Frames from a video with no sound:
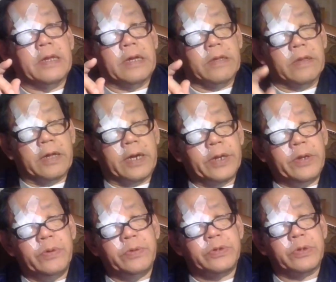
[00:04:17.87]
Now, a lot
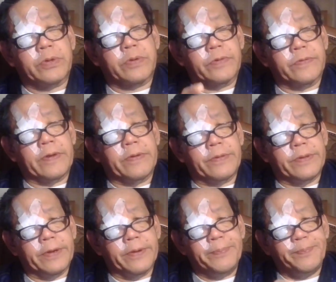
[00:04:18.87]
of you jokers out
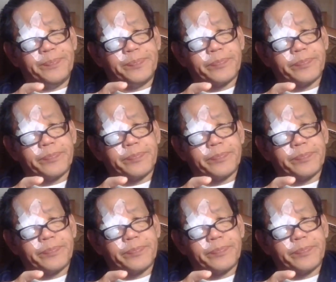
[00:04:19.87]
there